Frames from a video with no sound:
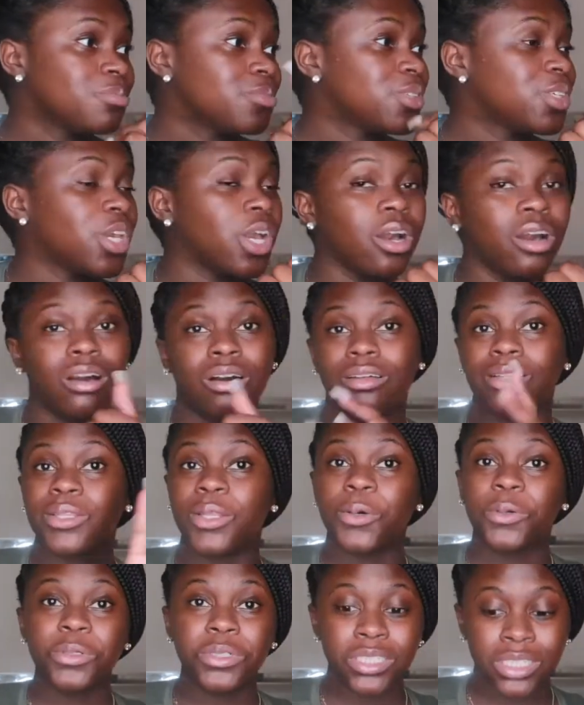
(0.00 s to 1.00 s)
y'all,
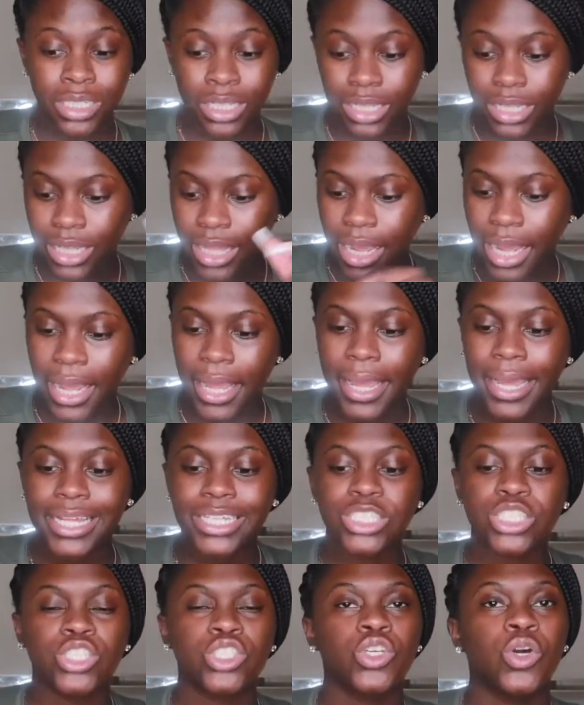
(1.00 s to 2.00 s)
lotion. Like, I had
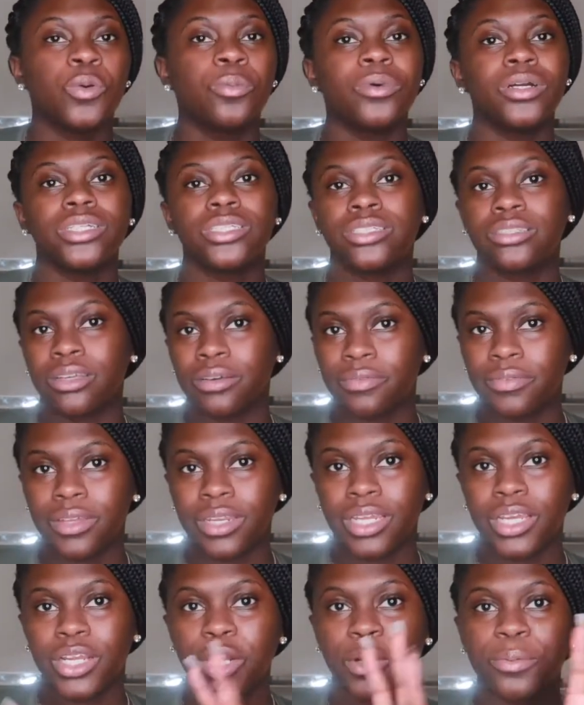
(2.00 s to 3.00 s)
so much stuff in
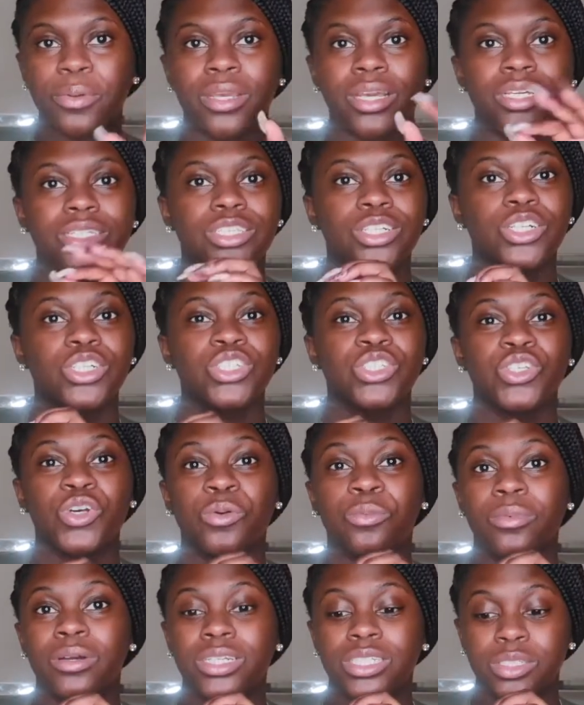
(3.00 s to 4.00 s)
here because there's so
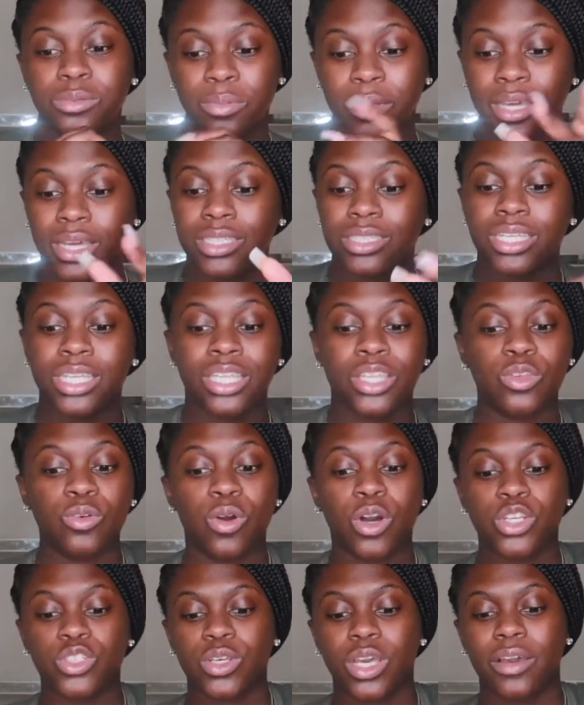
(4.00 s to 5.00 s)
much space. And then you
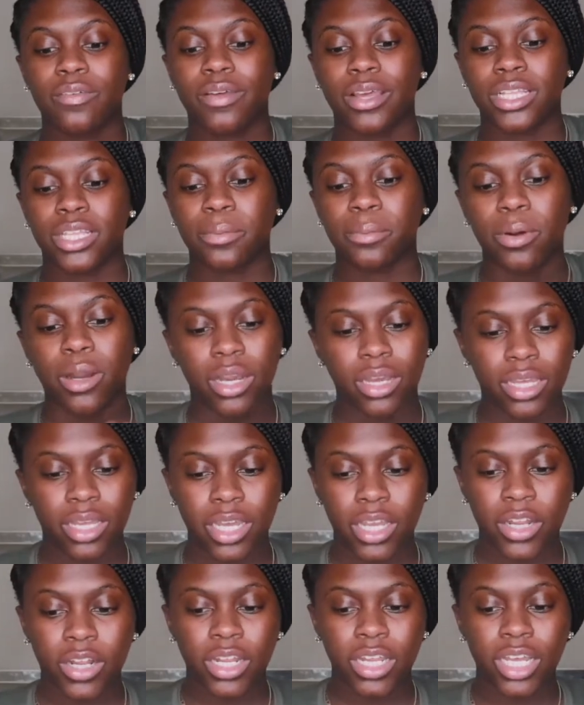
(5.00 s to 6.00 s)
also have like the pocket
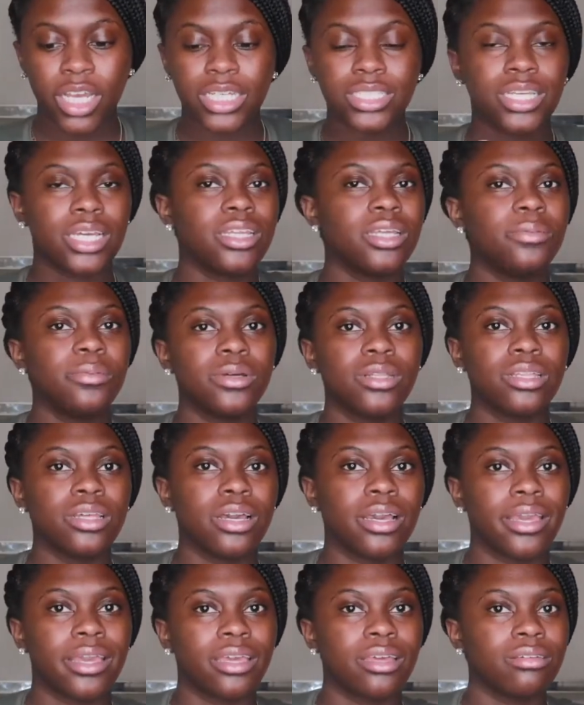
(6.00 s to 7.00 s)
area, because I did put
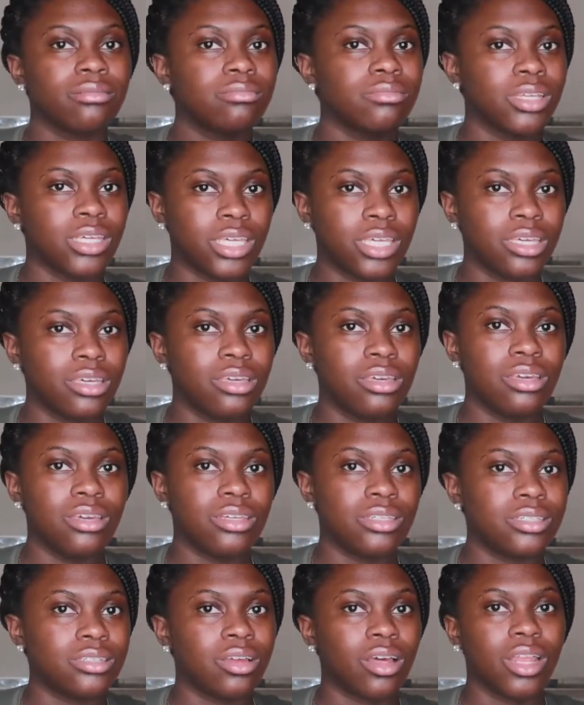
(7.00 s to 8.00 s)
like the
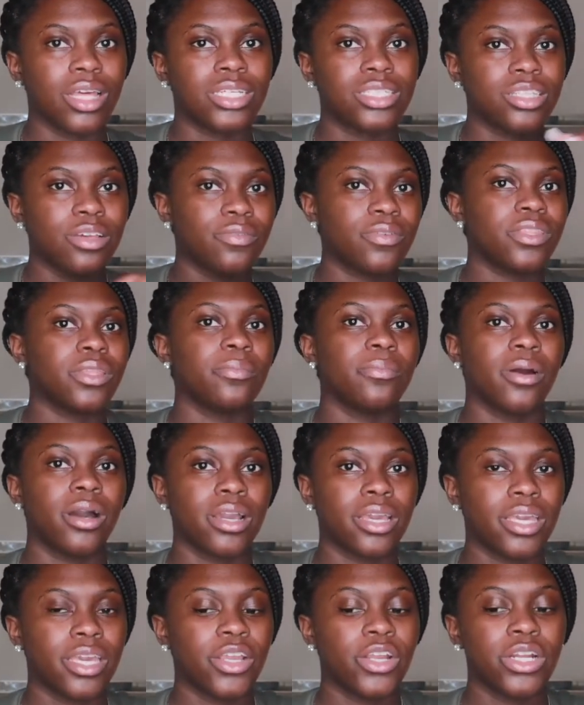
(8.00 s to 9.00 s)
keys and all that stuff in the
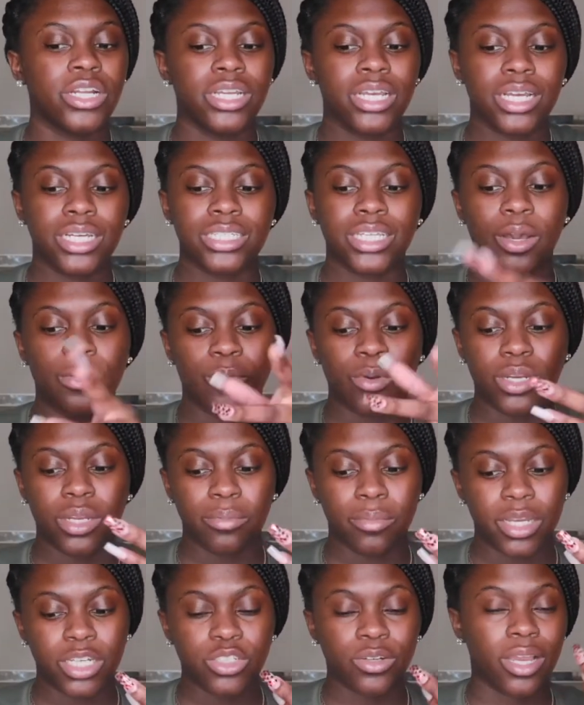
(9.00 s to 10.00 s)
pocket area because I wanted to
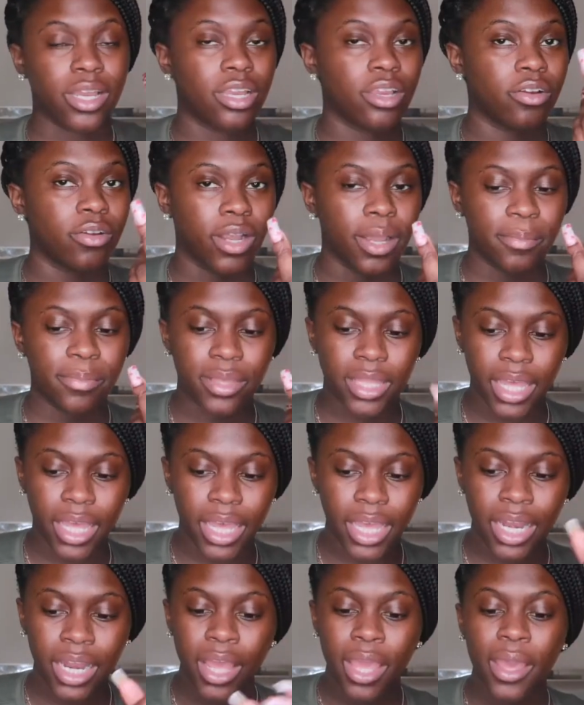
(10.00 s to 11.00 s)
make sure I could grab
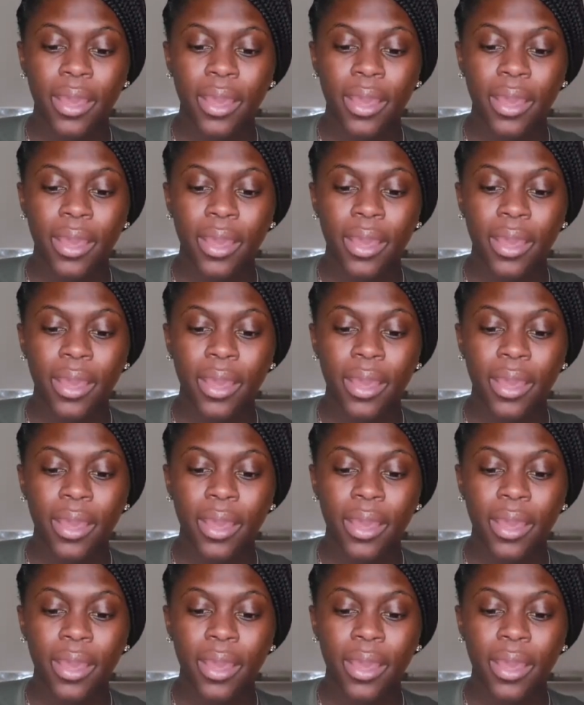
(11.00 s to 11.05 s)
that.